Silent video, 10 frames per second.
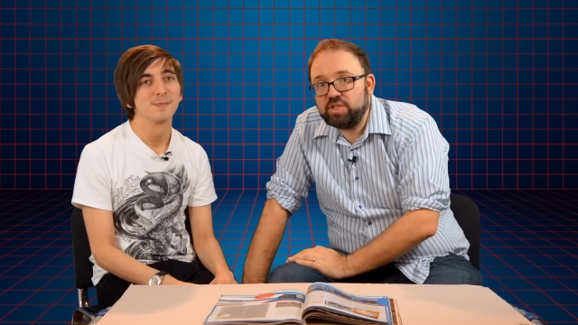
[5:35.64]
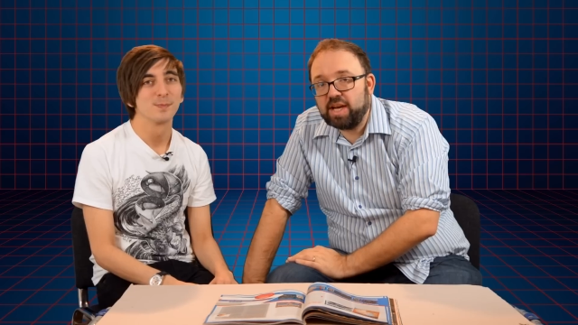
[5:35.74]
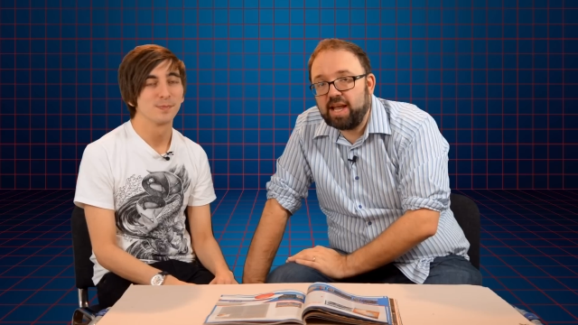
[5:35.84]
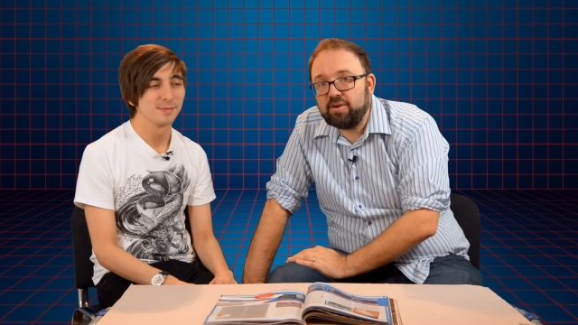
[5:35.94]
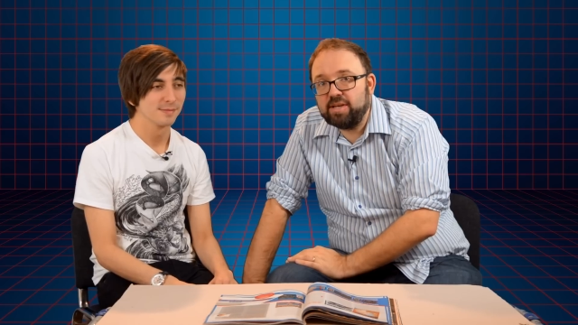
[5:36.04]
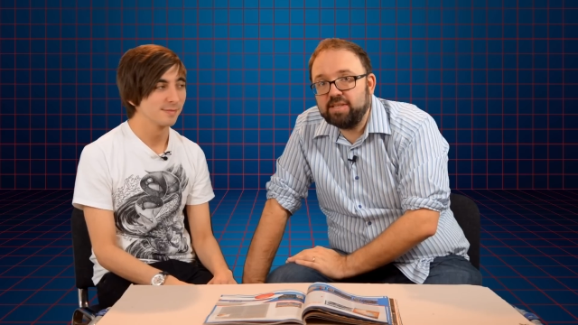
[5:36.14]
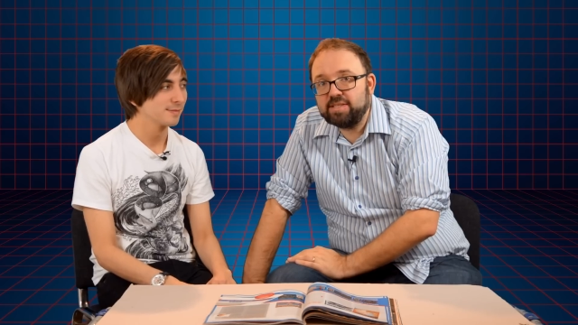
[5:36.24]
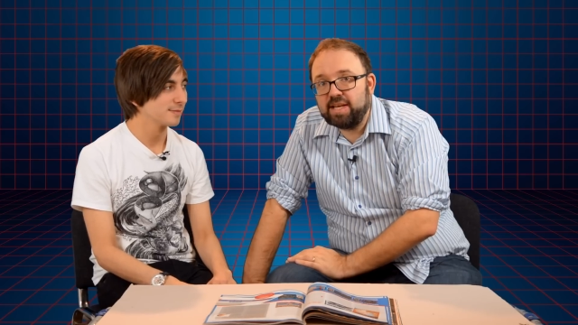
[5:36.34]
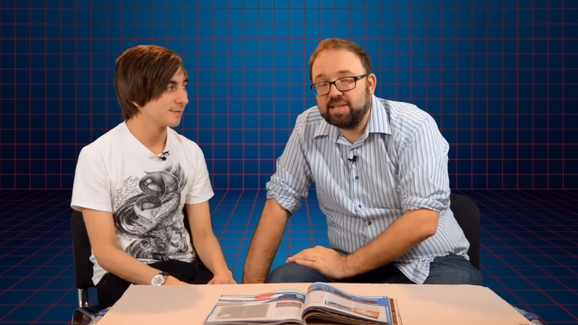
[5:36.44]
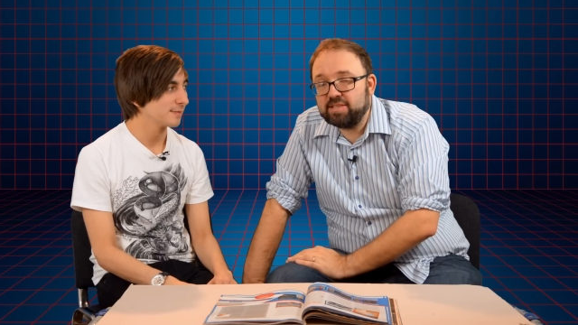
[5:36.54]
Speaker 1: check out
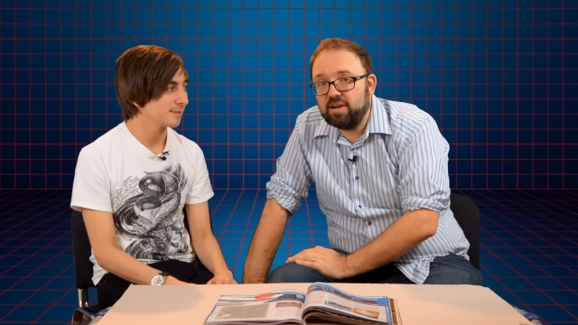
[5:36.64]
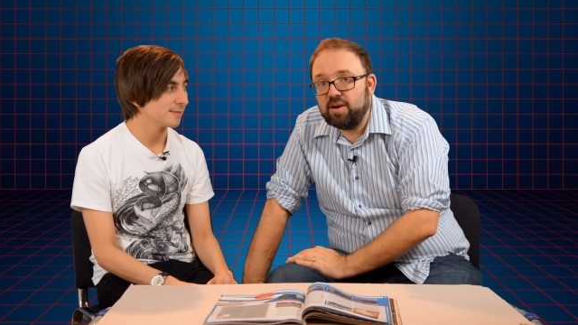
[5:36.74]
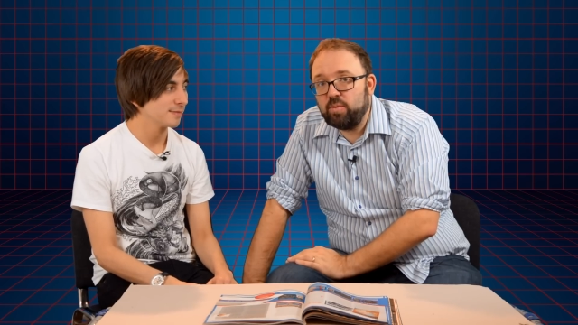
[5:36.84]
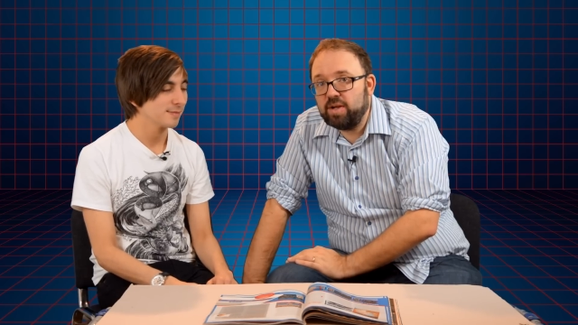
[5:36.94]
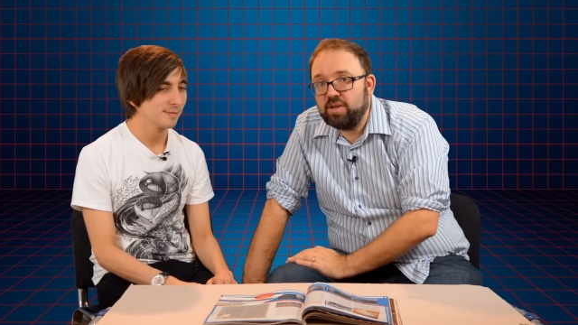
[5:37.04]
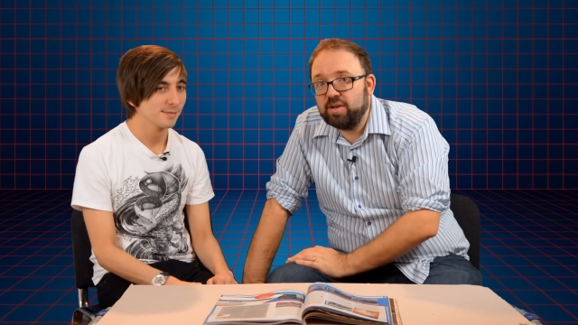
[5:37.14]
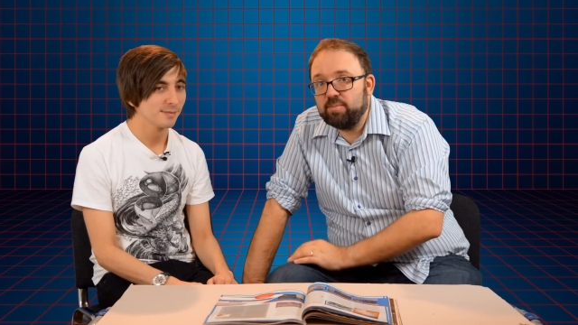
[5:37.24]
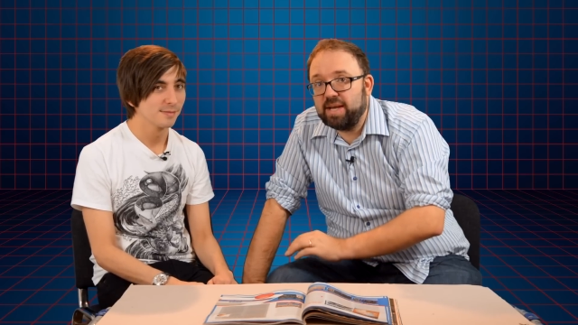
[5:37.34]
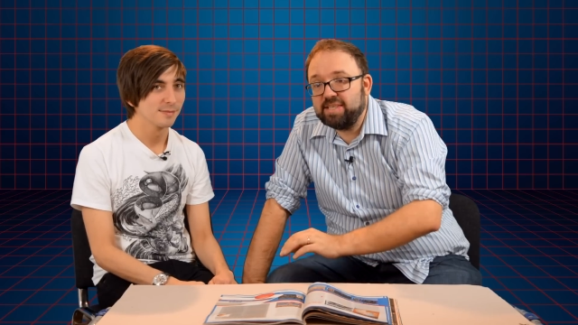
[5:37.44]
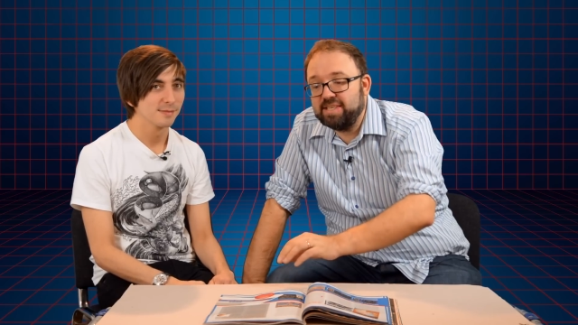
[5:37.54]
his Kickstarter where you
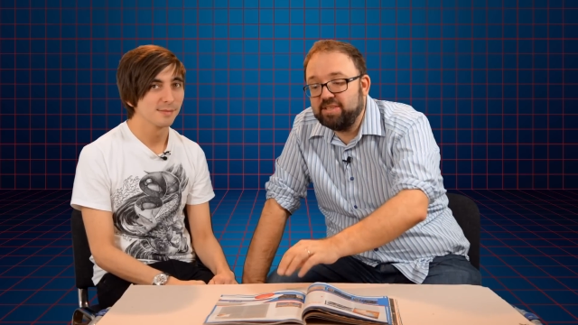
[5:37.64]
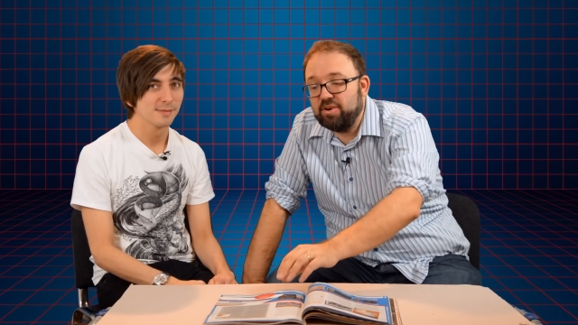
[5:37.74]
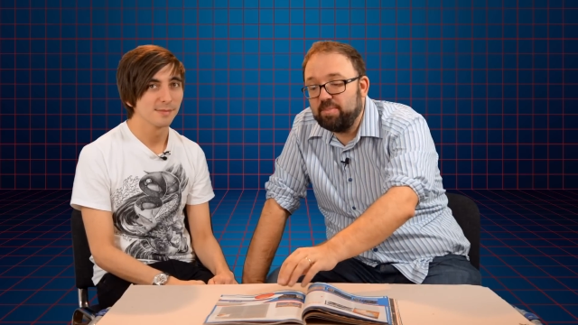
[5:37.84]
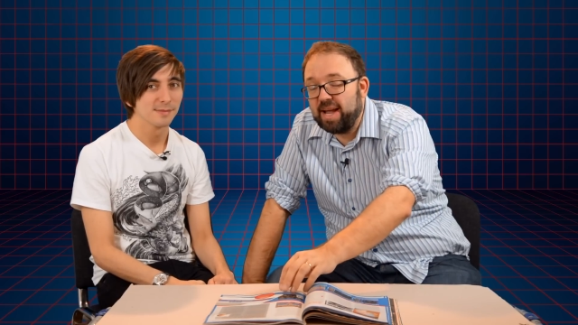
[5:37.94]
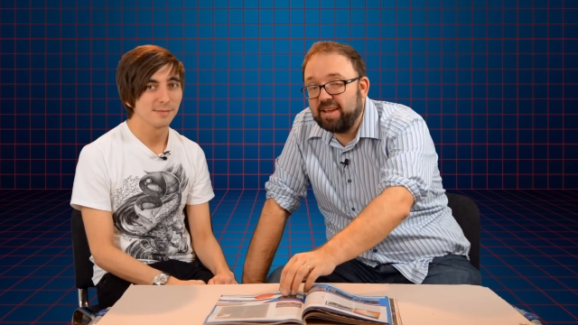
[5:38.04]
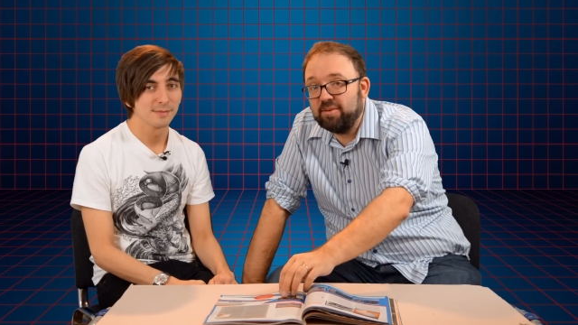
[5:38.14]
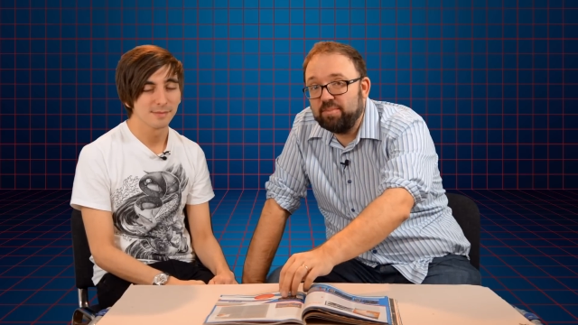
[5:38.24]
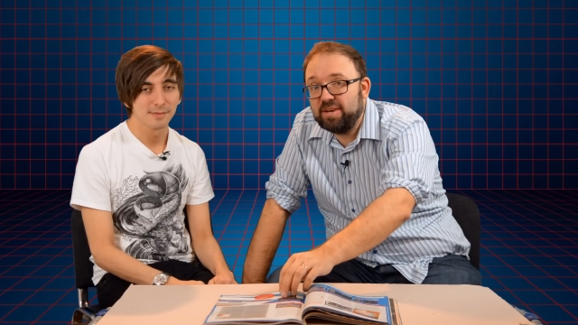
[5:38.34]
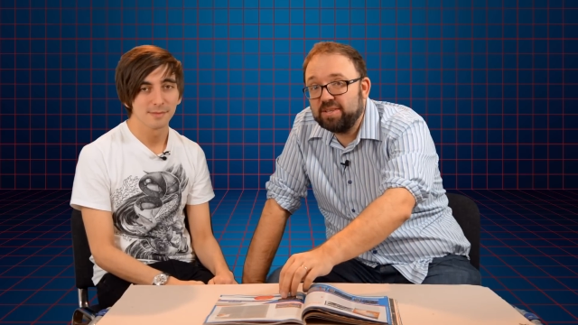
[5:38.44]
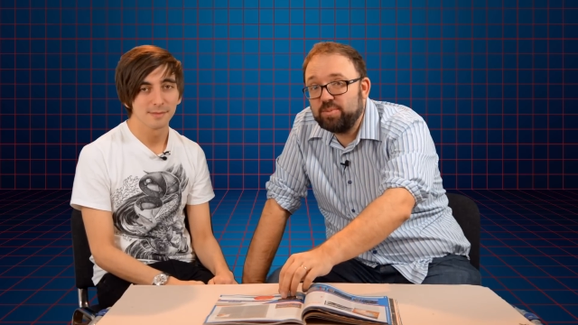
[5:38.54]
can basically do a back-in,
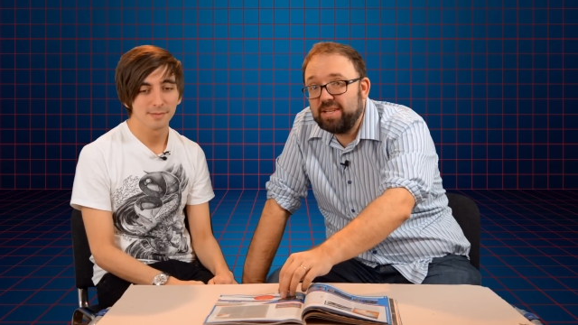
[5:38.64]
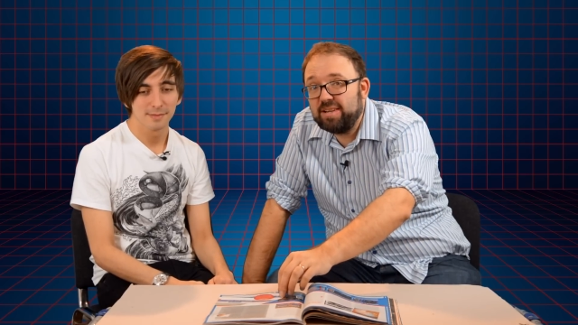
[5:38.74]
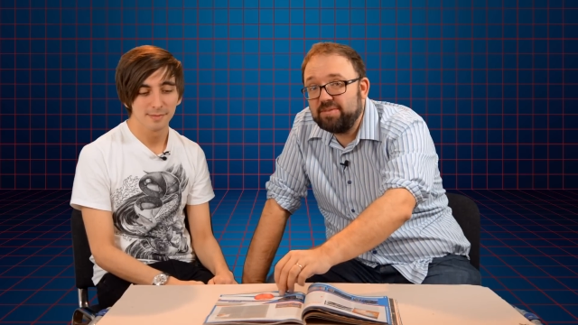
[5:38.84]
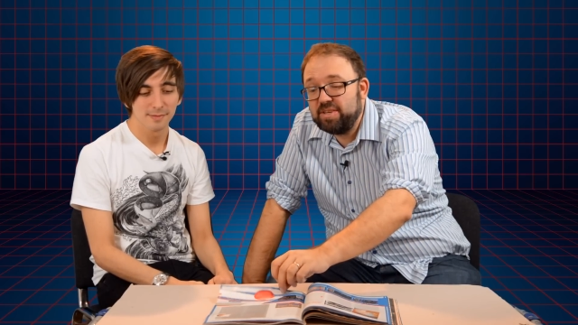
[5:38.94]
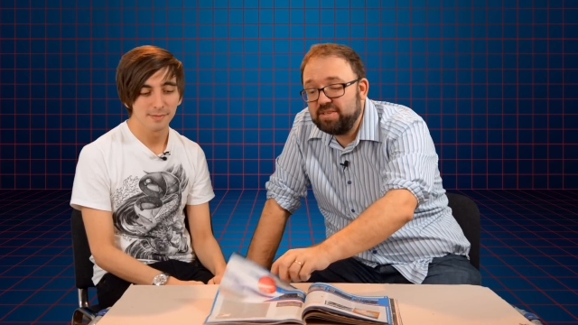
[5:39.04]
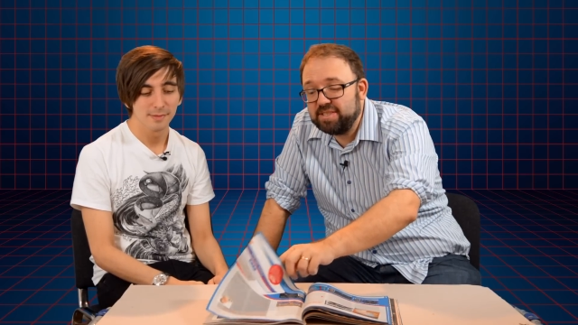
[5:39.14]
because we love Yu